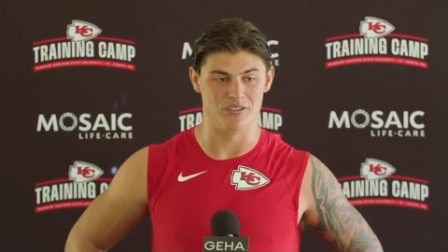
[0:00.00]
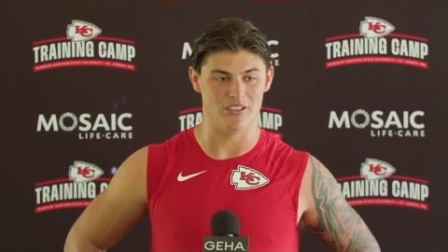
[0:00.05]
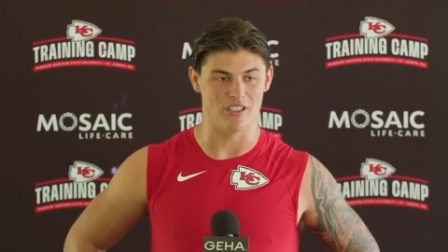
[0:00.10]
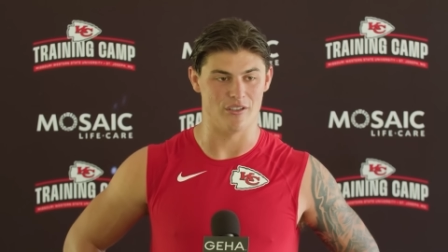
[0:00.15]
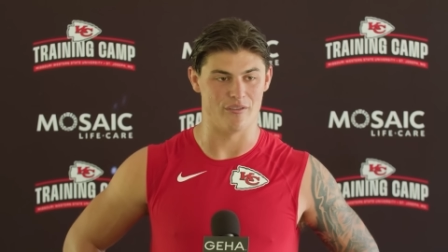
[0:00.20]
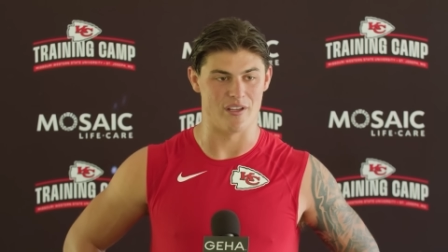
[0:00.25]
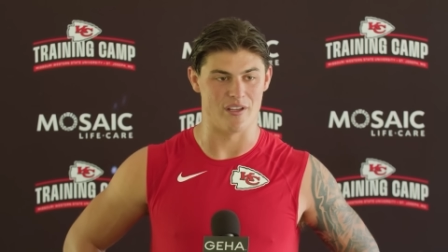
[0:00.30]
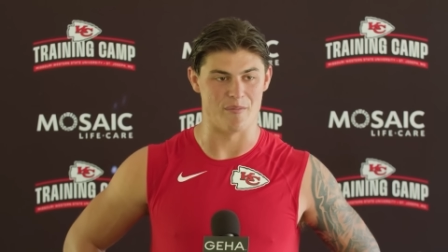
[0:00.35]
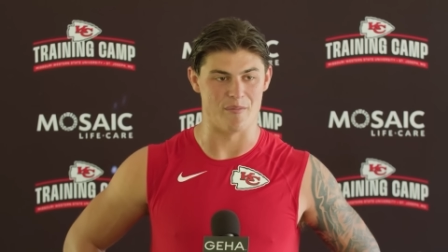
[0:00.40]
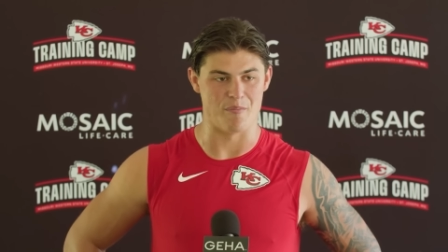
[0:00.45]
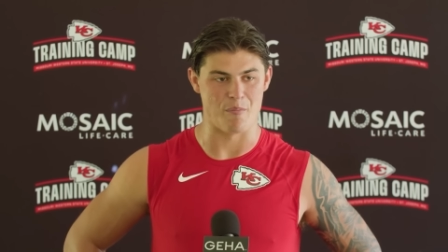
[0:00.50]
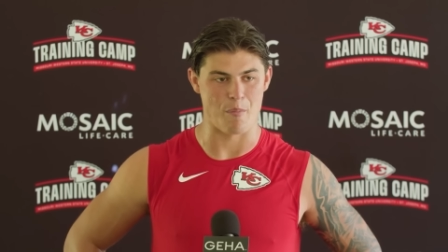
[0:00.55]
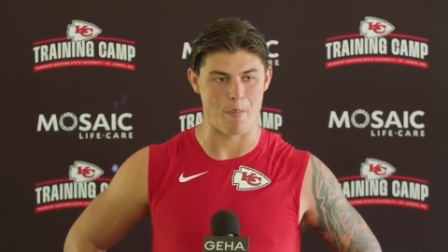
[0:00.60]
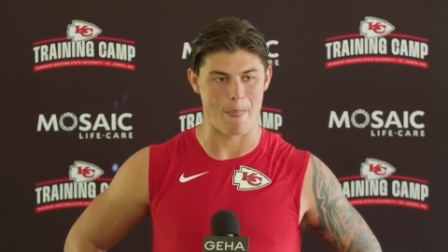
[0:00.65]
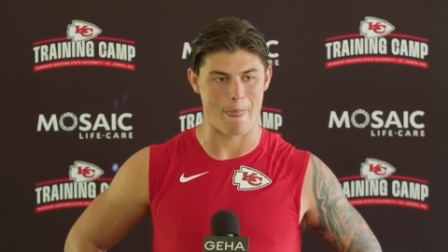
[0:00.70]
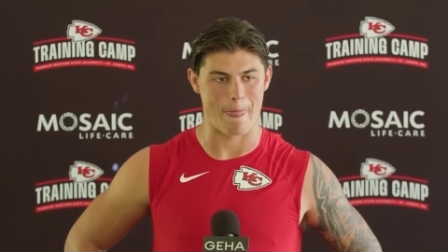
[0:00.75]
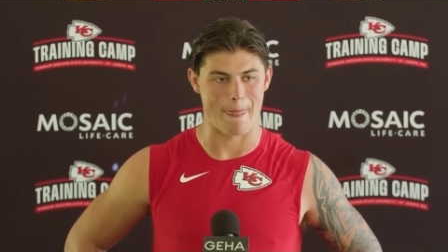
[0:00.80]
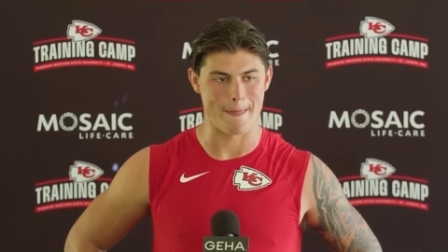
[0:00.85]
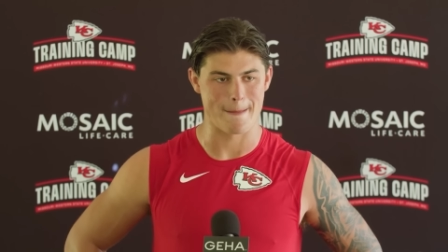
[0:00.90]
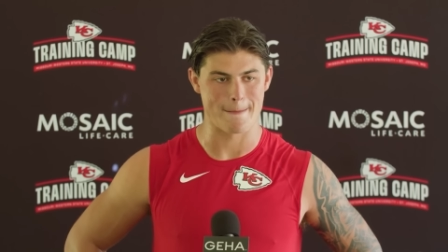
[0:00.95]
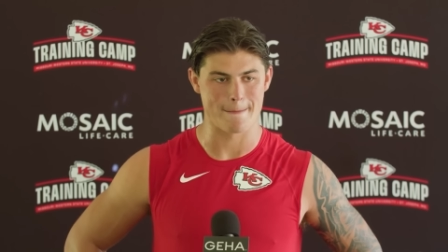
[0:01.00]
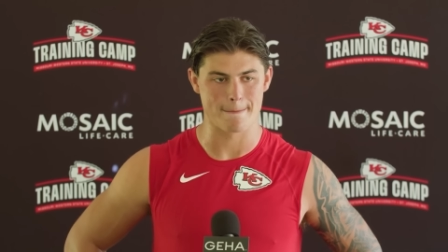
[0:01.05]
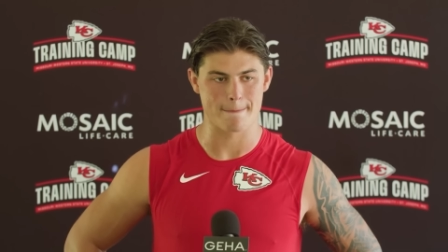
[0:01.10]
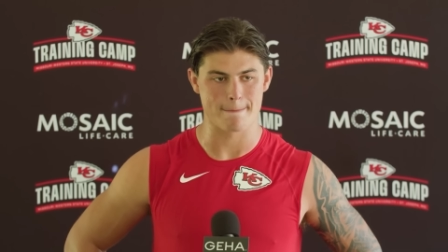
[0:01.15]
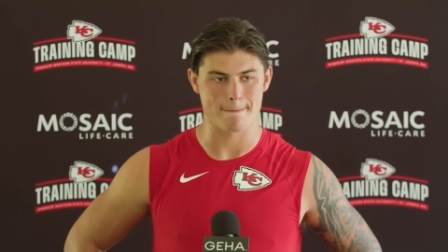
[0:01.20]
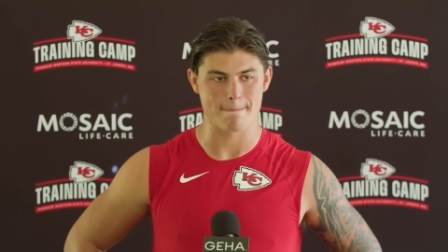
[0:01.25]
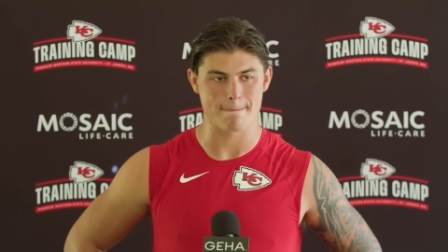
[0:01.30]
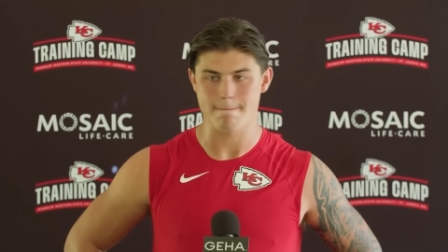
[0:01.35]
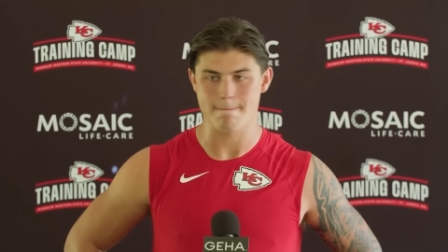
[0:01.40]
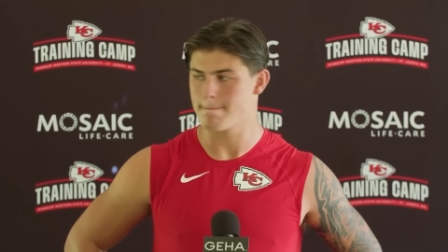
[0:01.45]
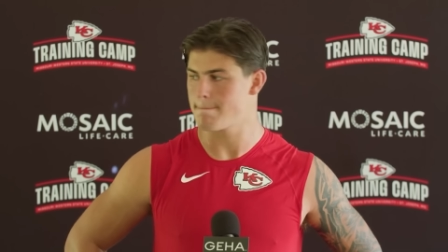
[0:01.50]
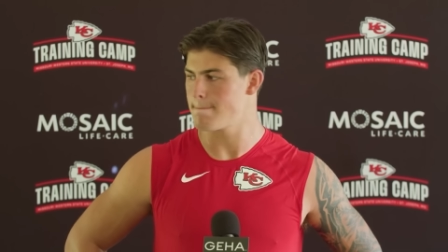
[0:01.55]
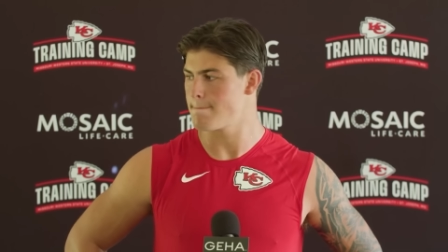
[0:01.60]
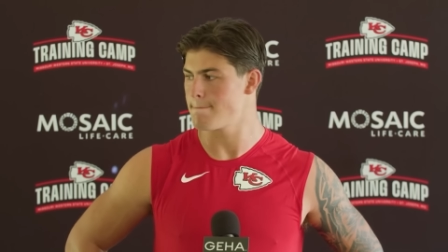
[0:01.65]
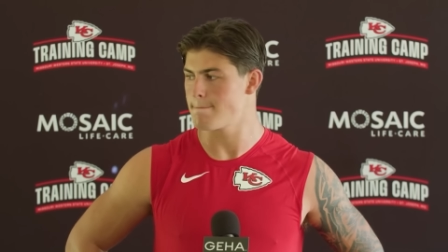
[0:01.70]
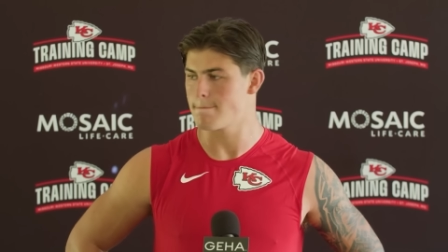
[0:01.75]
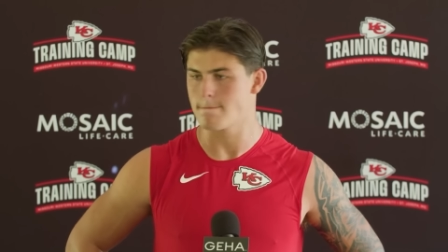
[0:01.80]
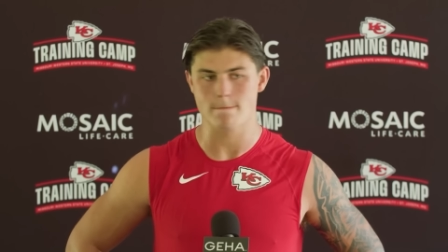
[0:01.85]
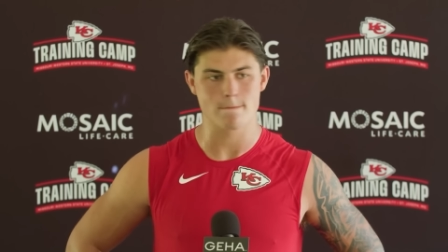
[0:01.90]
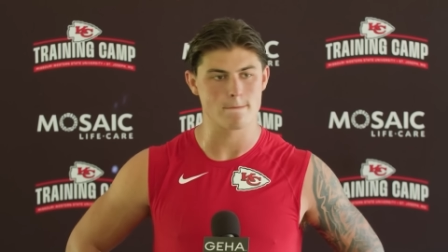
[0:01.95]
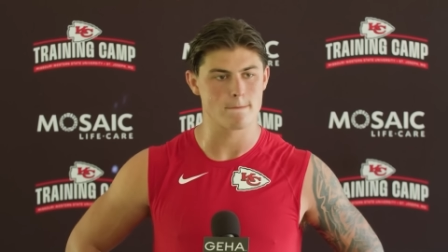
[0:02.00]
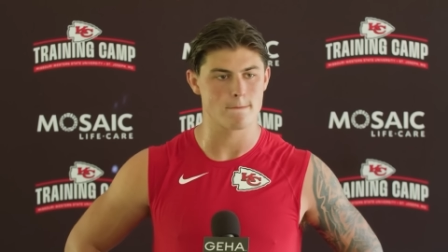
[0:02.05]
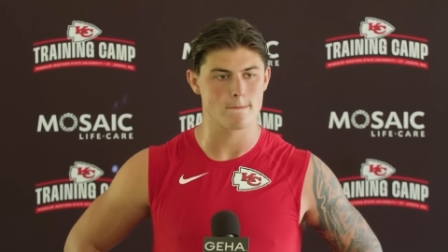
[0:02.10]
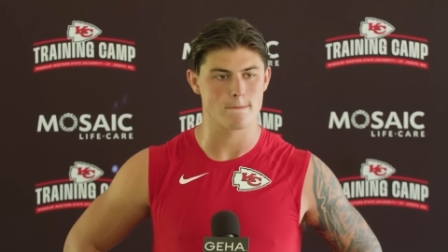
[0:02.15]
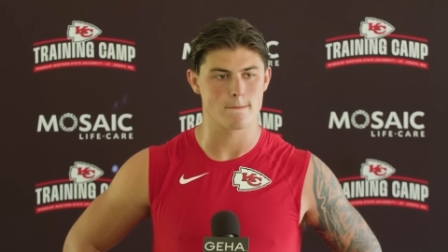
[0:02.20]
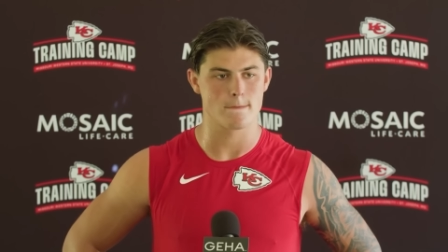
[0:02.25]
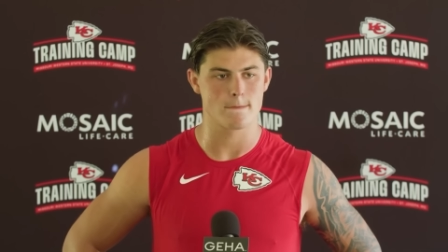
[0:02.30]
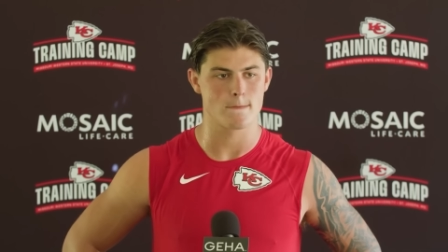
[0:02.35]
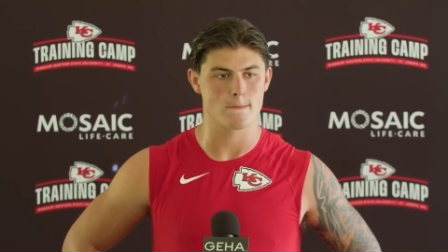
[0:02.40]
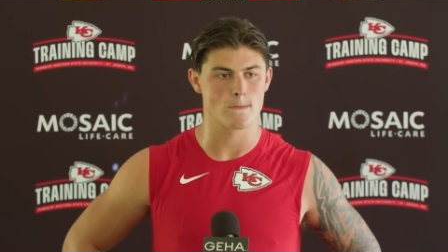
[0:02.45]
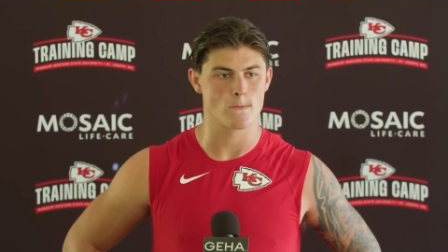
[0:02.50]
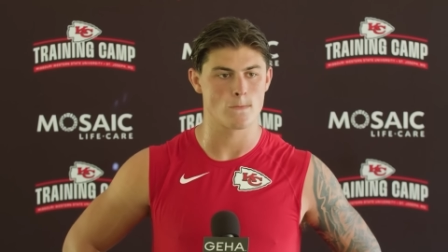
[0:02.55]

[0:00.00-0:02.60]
off them. When was the last time you were in a dorm?